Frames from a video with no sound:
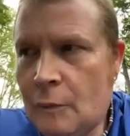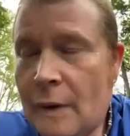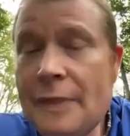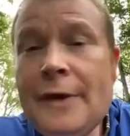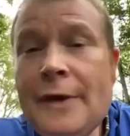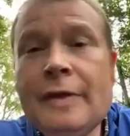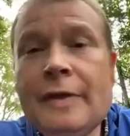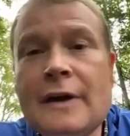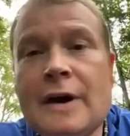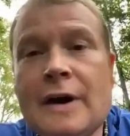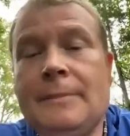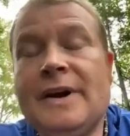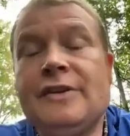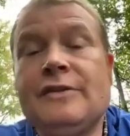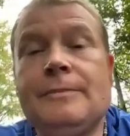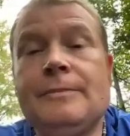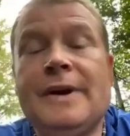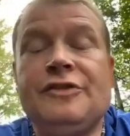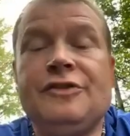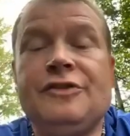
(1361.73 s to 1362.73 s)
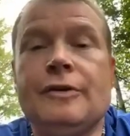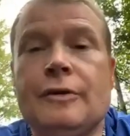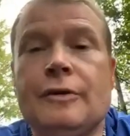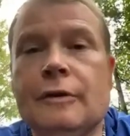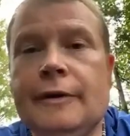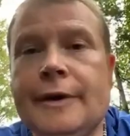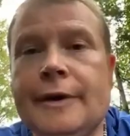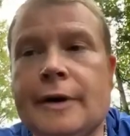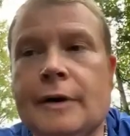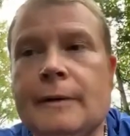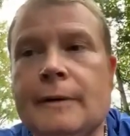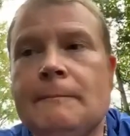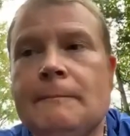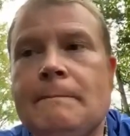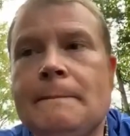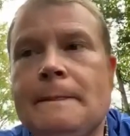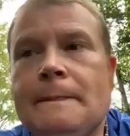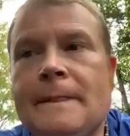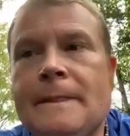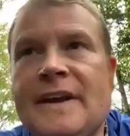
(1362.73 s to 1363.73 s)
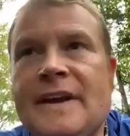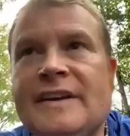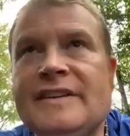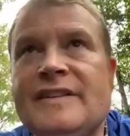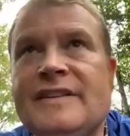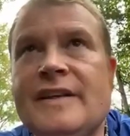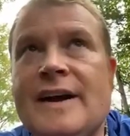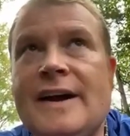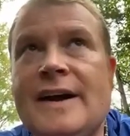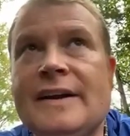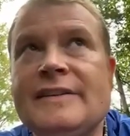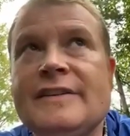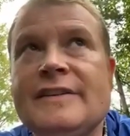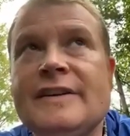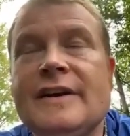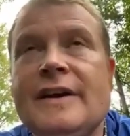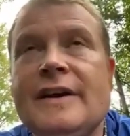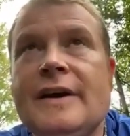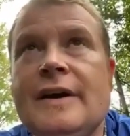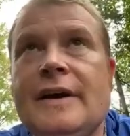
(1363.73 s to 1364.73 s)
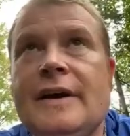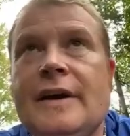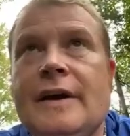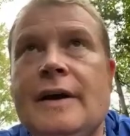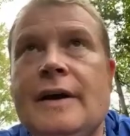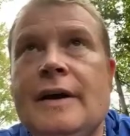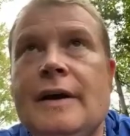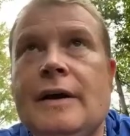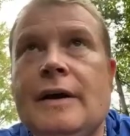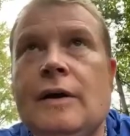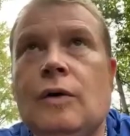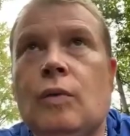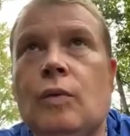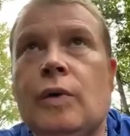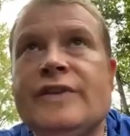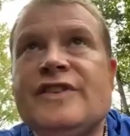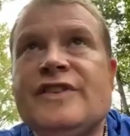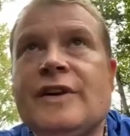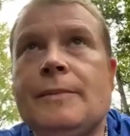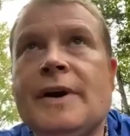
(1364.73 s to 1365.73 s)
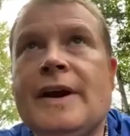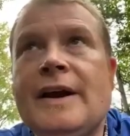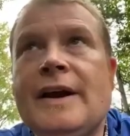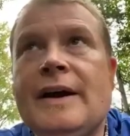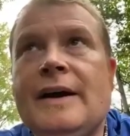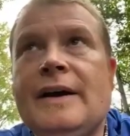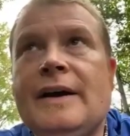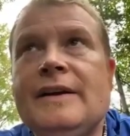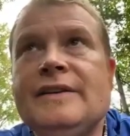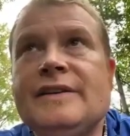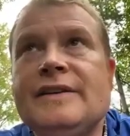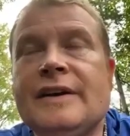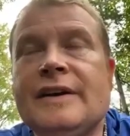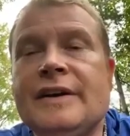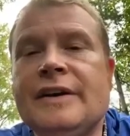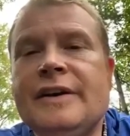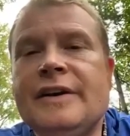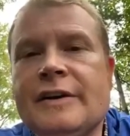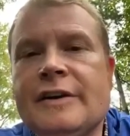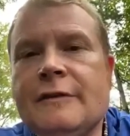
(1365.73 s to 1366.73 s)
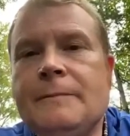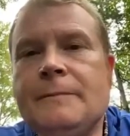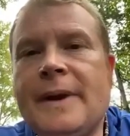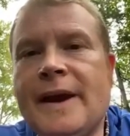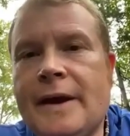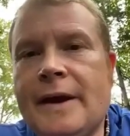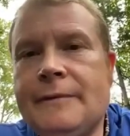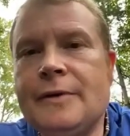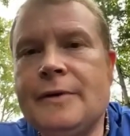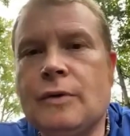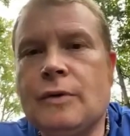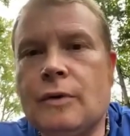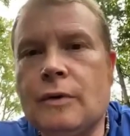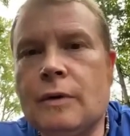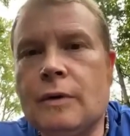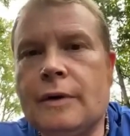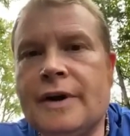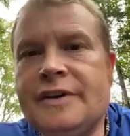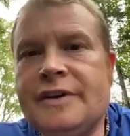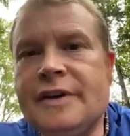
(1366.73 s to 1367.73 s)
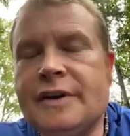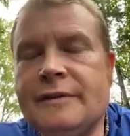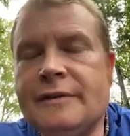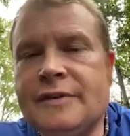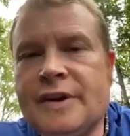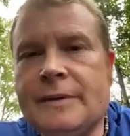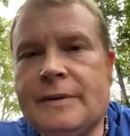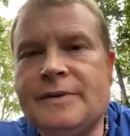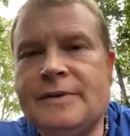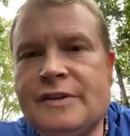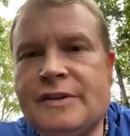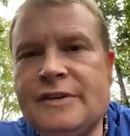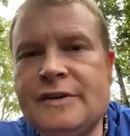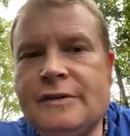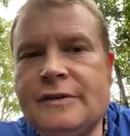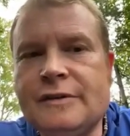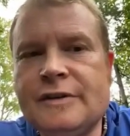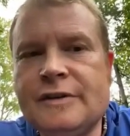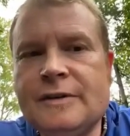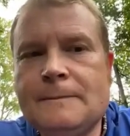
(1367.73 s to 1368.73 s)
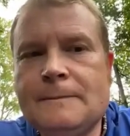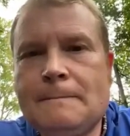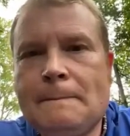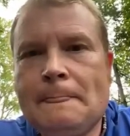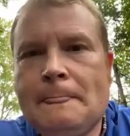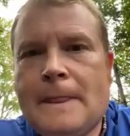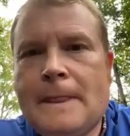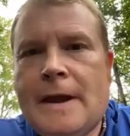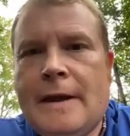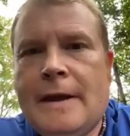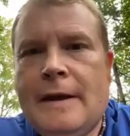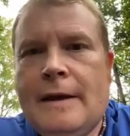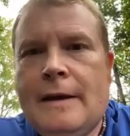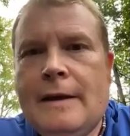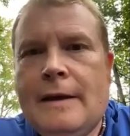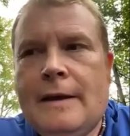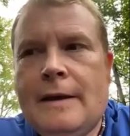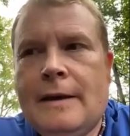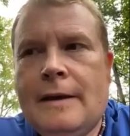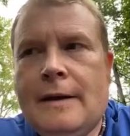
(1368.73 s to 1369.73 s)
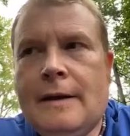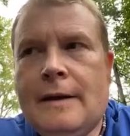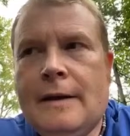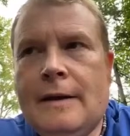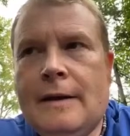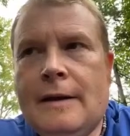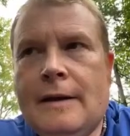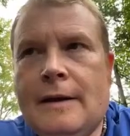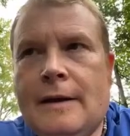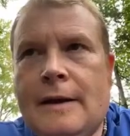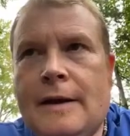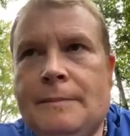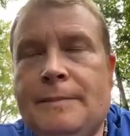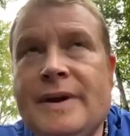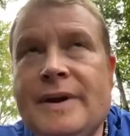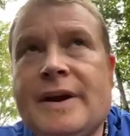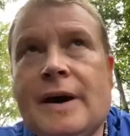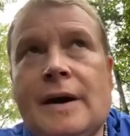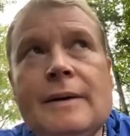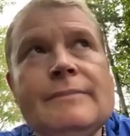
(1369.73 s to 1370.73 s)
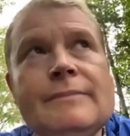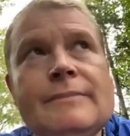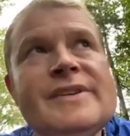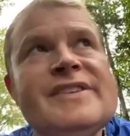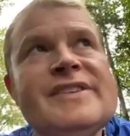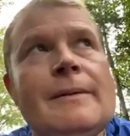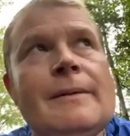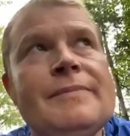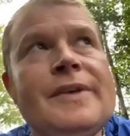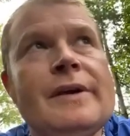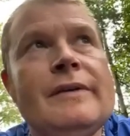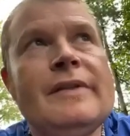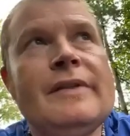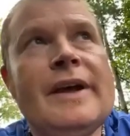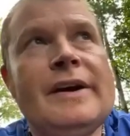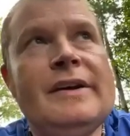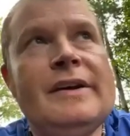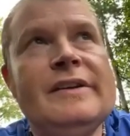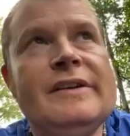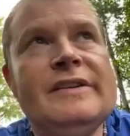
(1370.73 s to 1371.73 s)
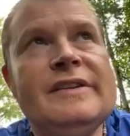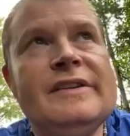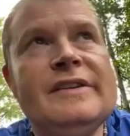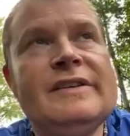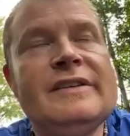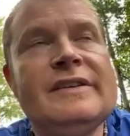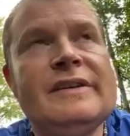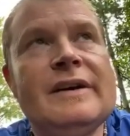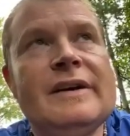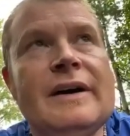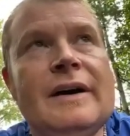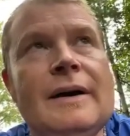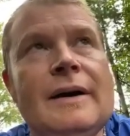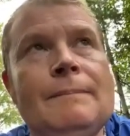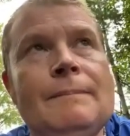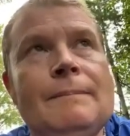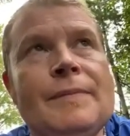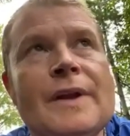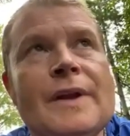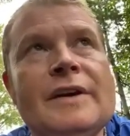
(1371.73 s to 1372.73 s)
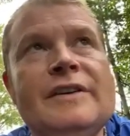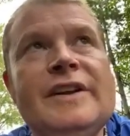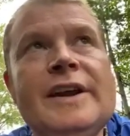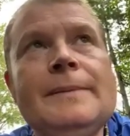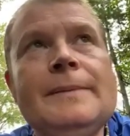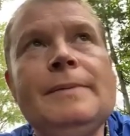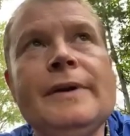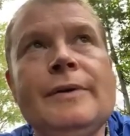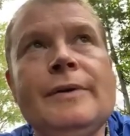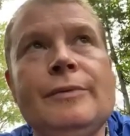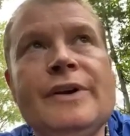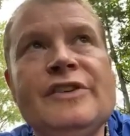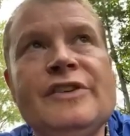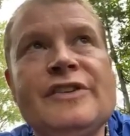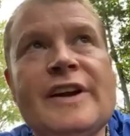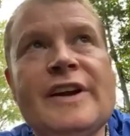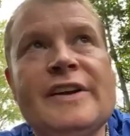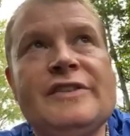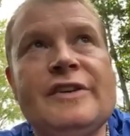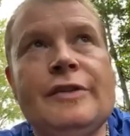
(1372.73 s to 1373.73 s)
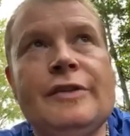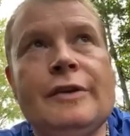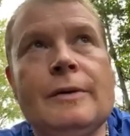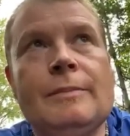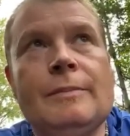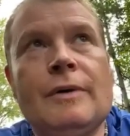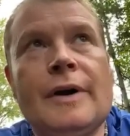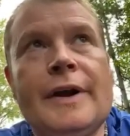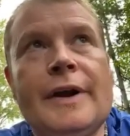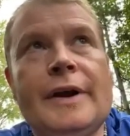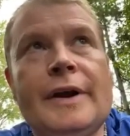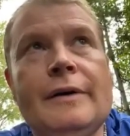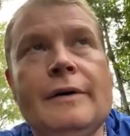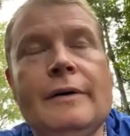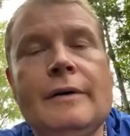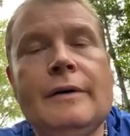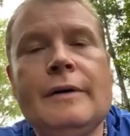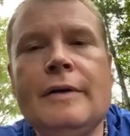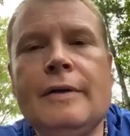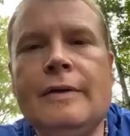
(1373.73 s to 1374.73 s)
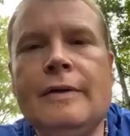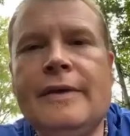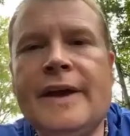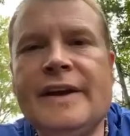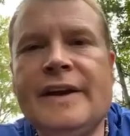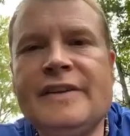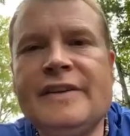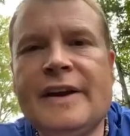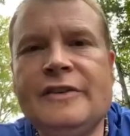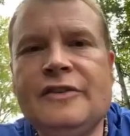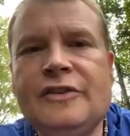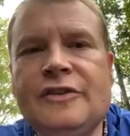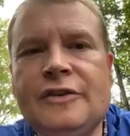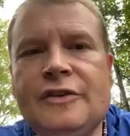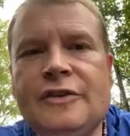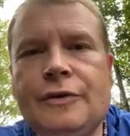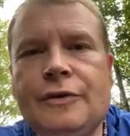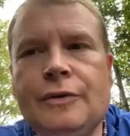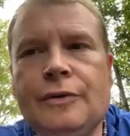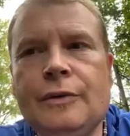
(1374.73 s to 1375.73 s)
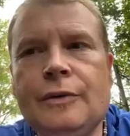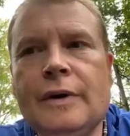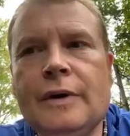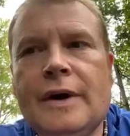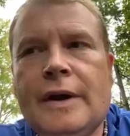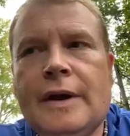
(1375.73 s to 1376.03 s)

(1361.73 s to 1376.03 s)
thing that I meant to mention earlier is that when someone has an addictive behavior or addictive substance use, it becomes something that is deeply recessed in their brain. They tend to,